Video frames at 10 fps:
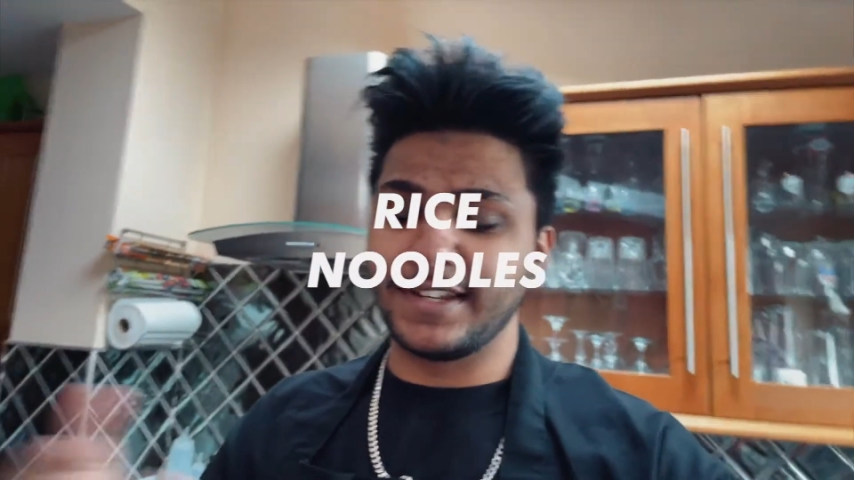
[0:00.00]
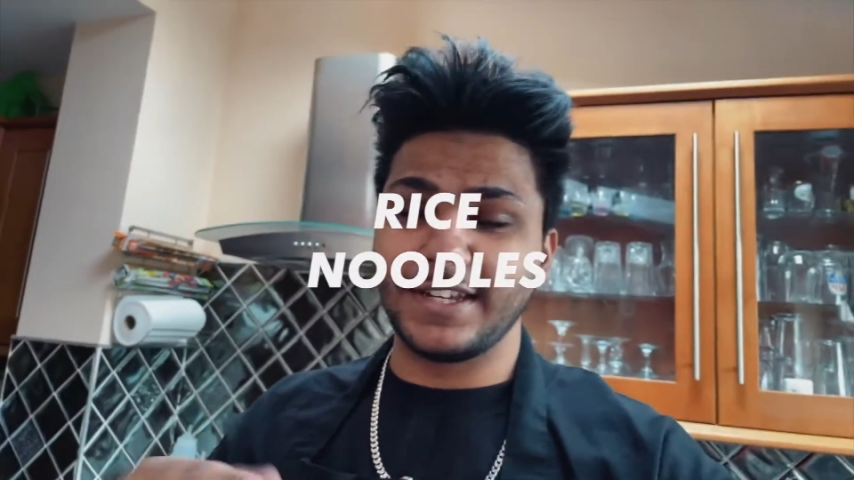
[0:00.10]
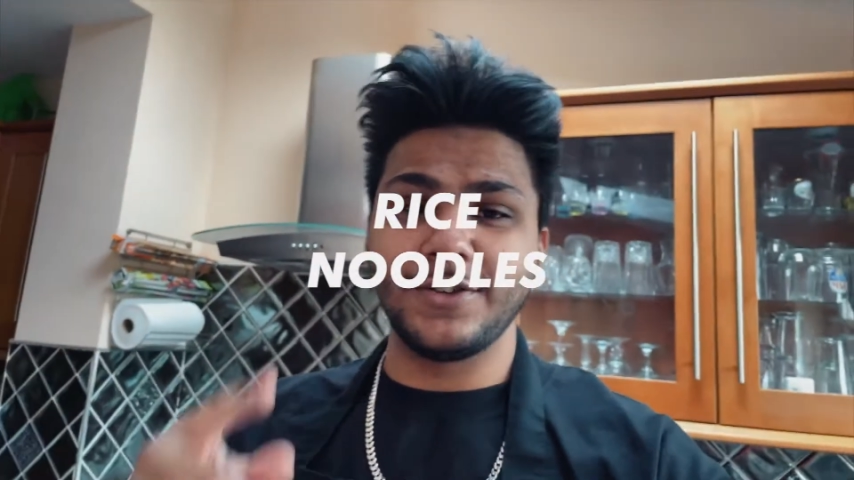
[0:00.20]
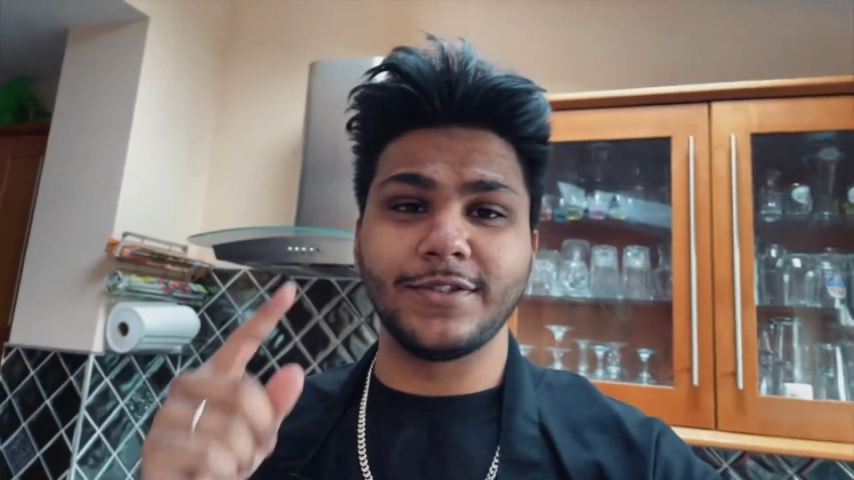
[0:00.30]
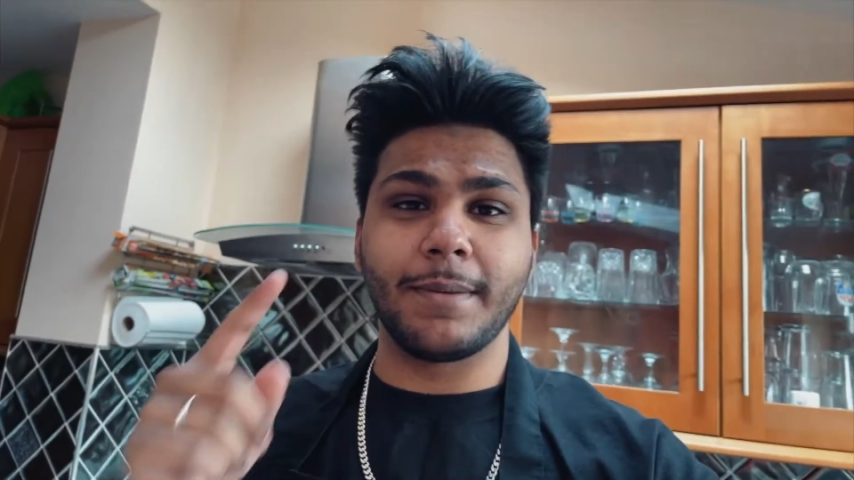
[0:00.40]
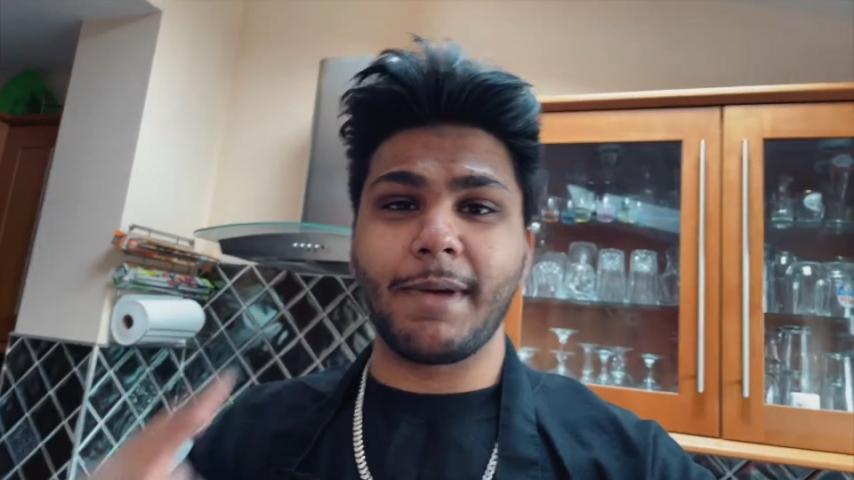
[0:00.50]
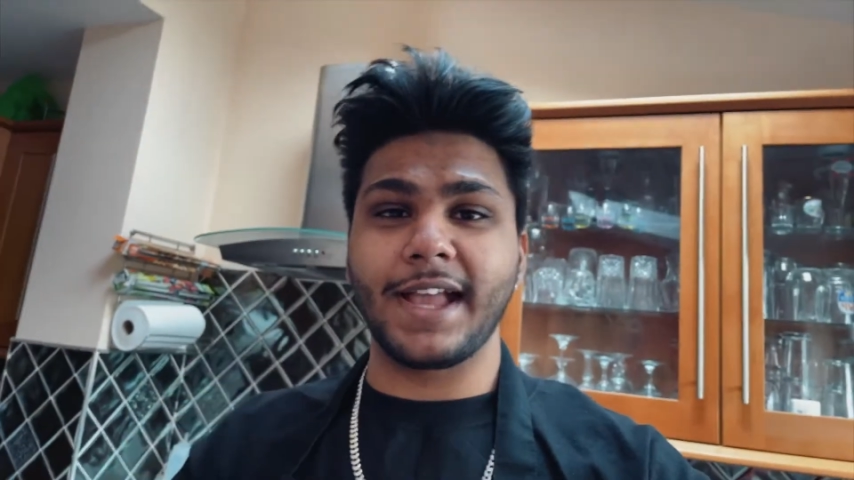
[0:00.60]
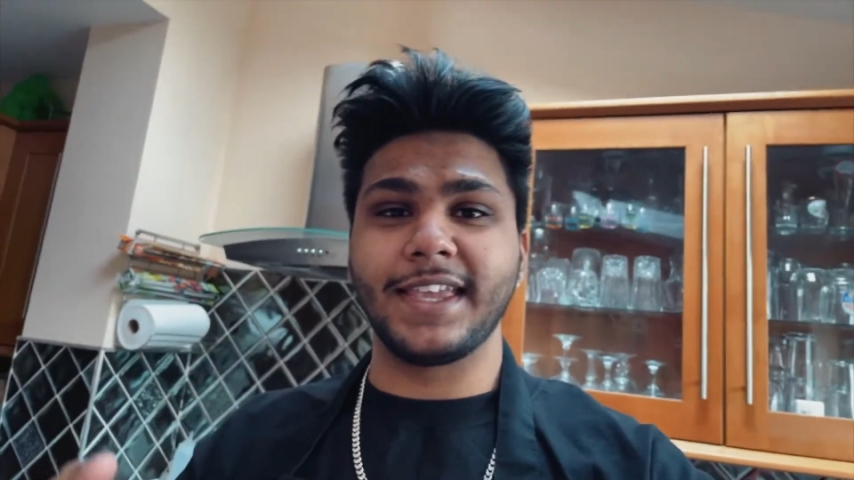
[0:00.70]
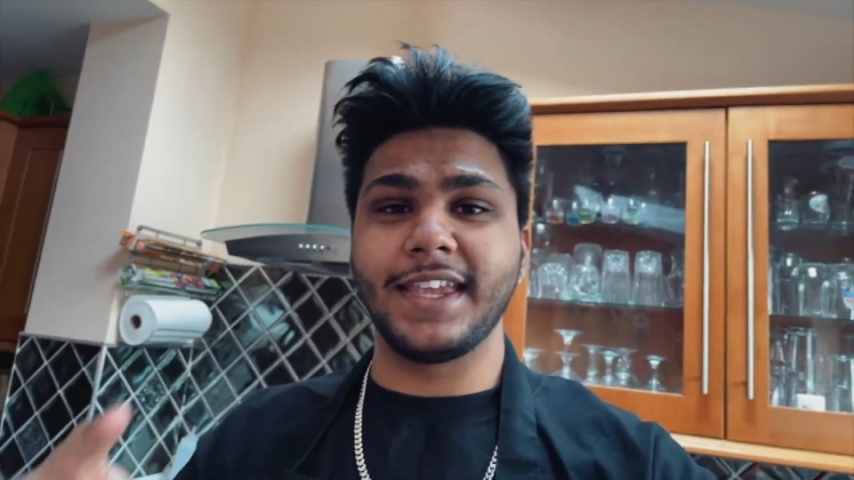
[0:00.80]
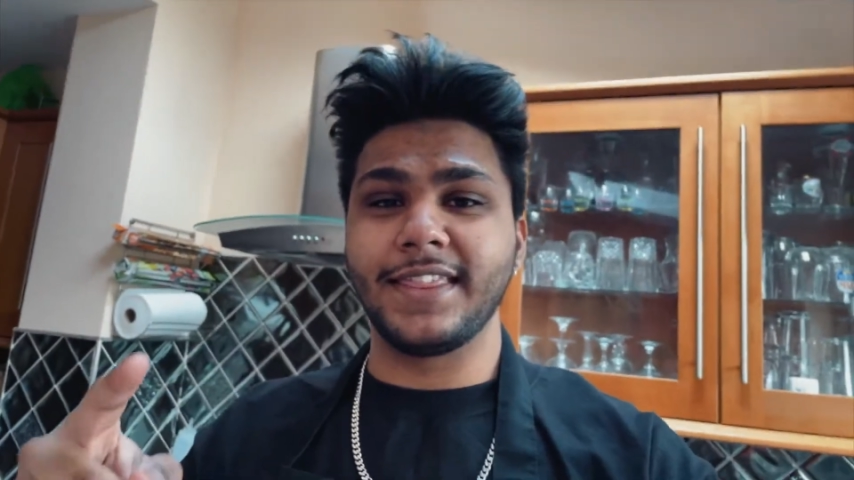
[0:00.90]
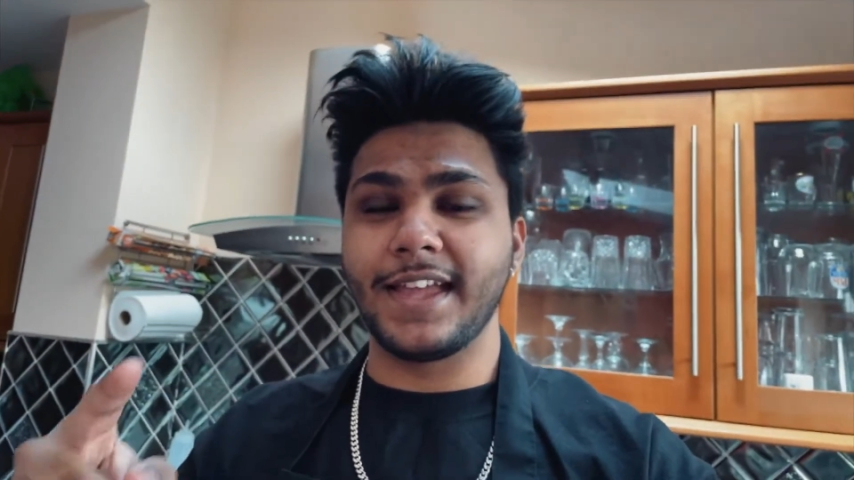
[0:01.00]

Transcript: I did use a packet in that